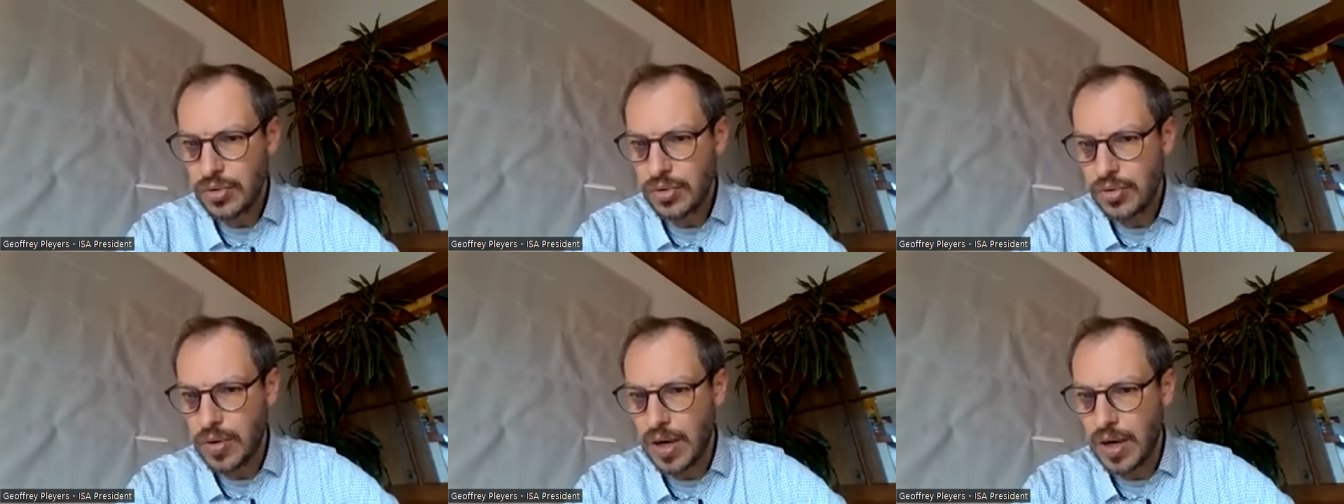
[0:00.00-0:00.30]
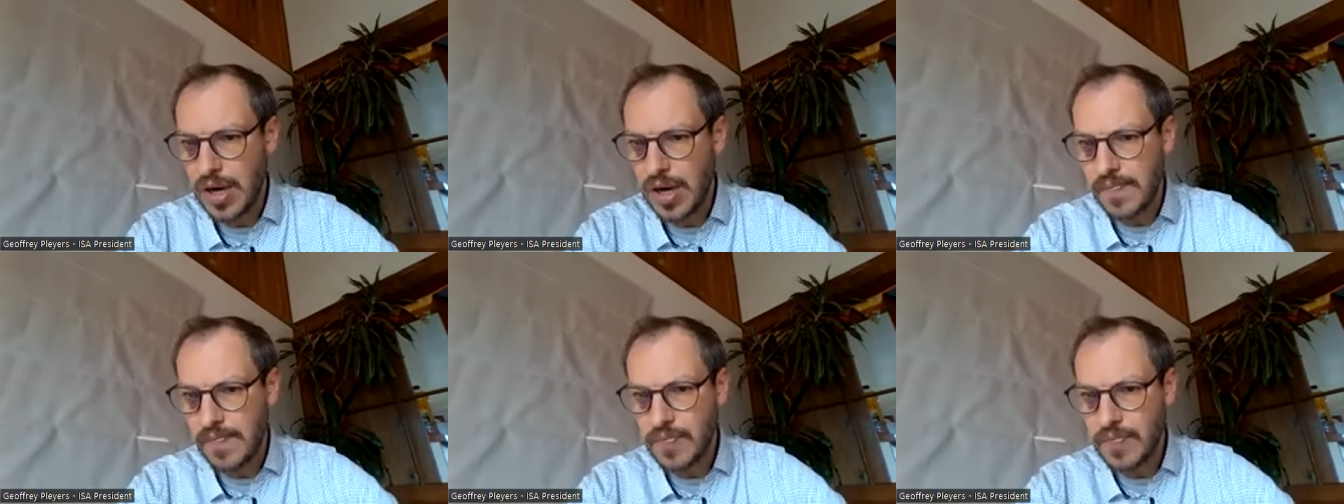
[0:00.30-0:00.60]

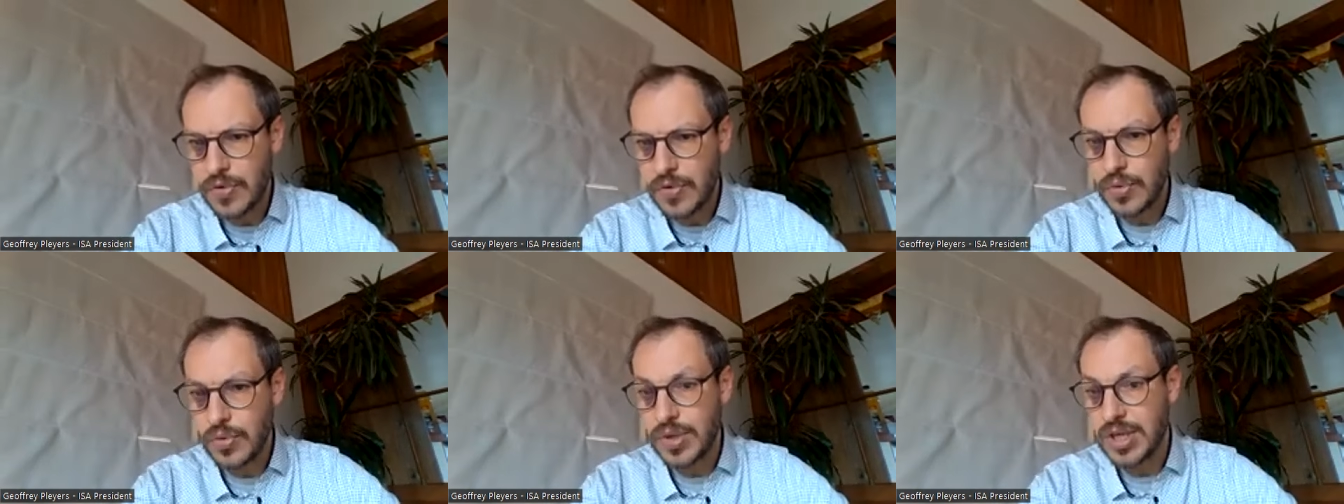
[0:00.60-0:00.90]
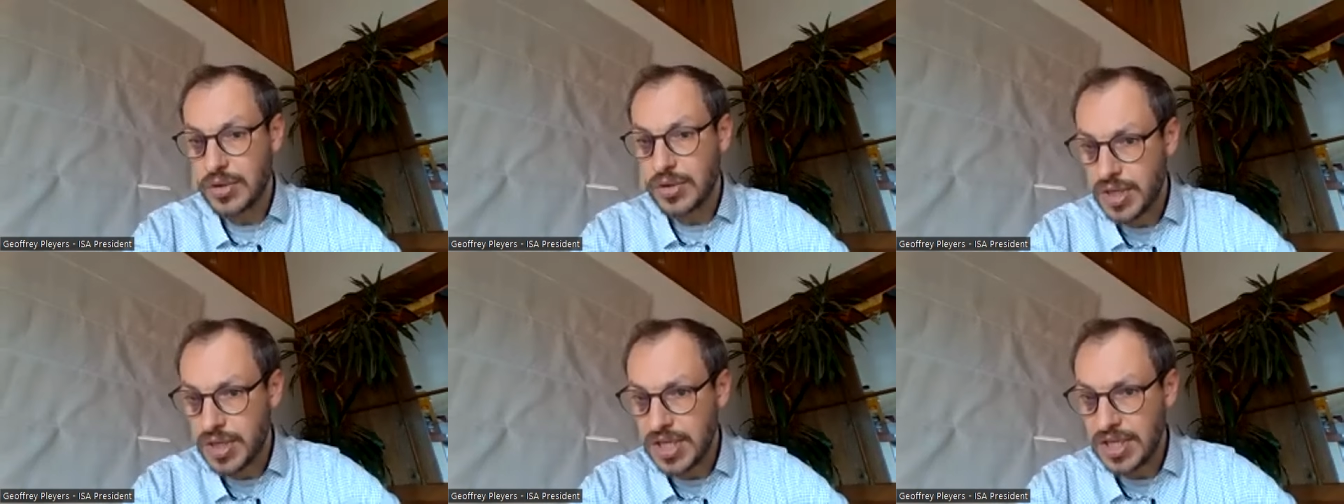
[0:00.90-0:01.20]
to, uh, to
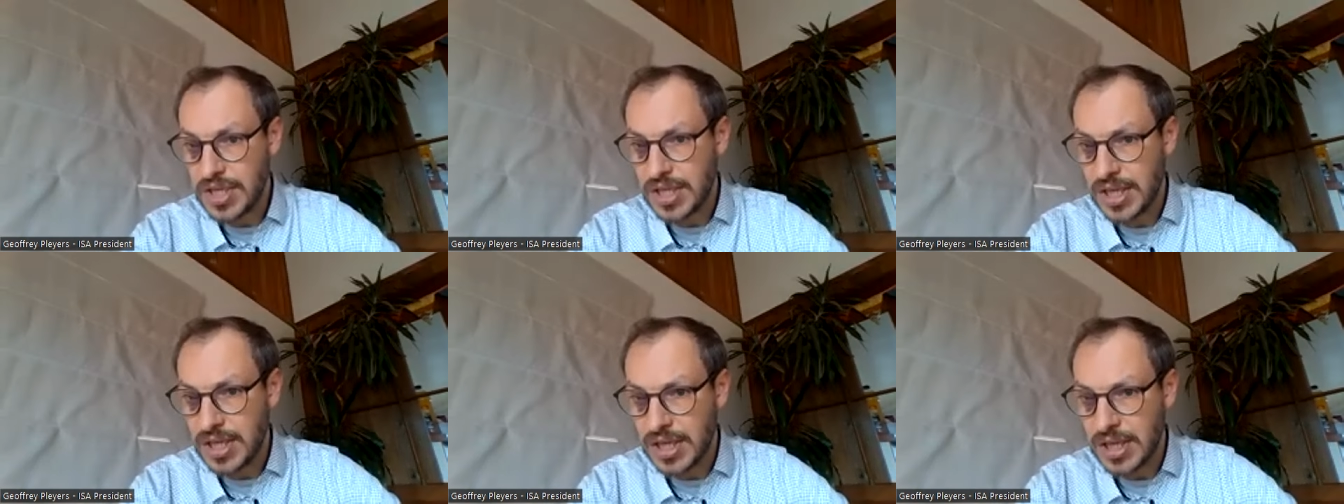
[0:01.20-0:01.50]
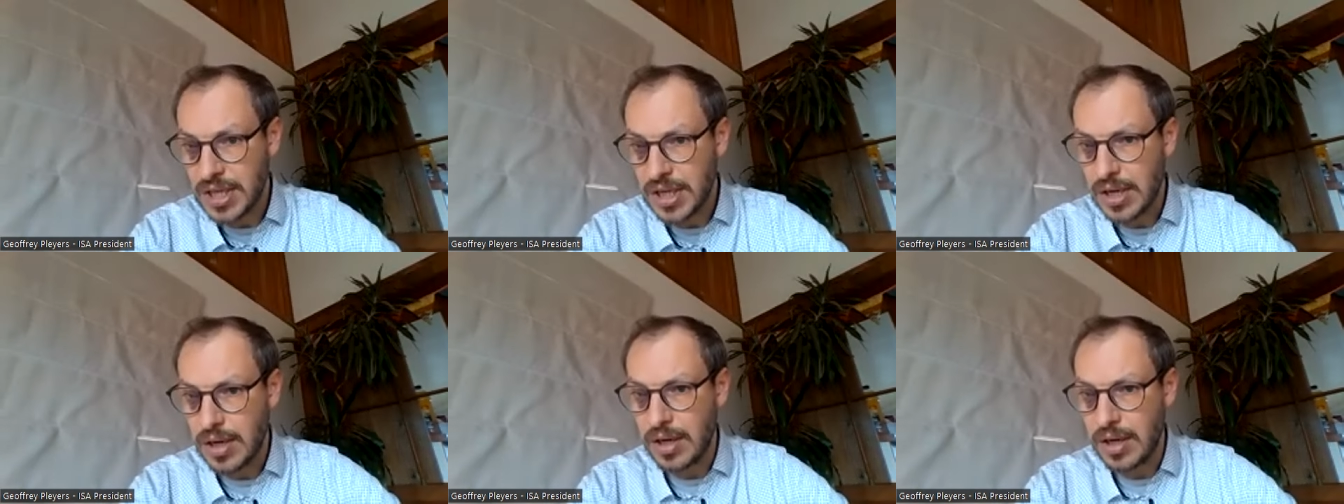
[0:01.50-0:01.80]

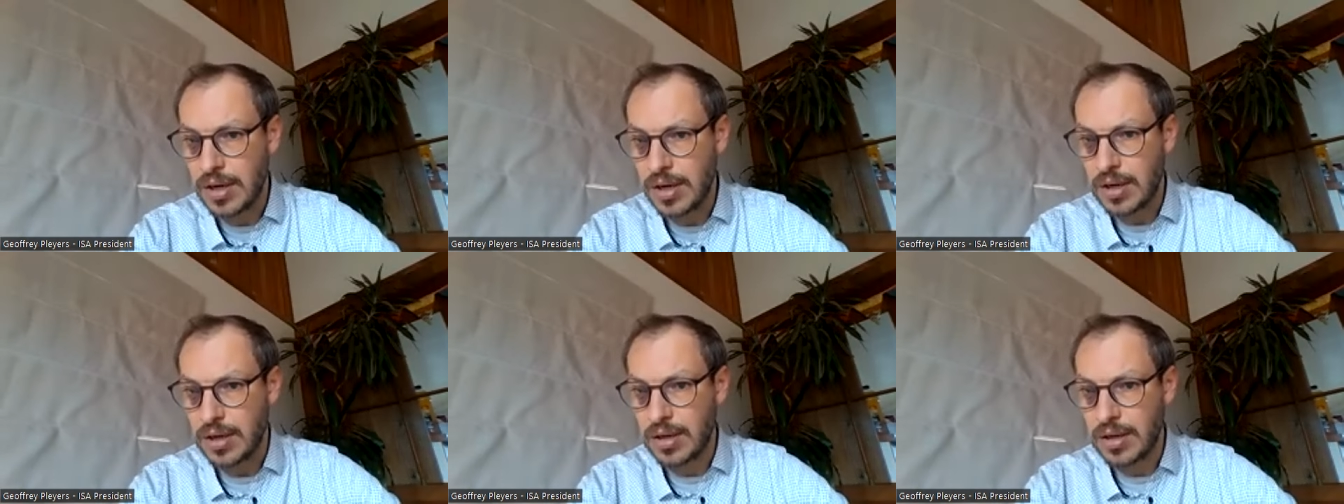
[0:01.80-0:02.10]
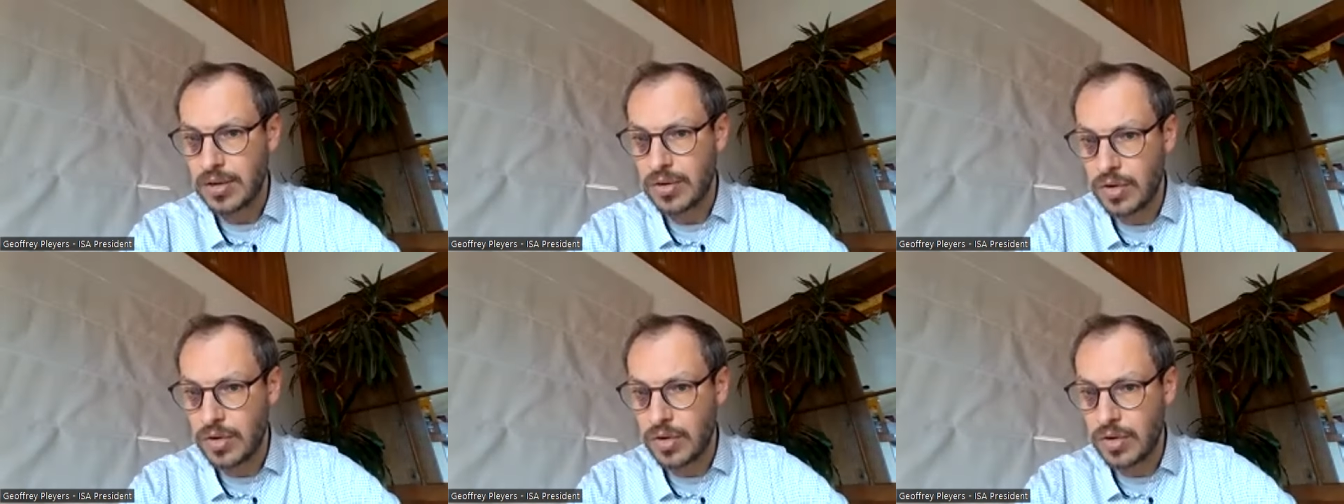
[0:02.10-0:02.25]
increasing uh,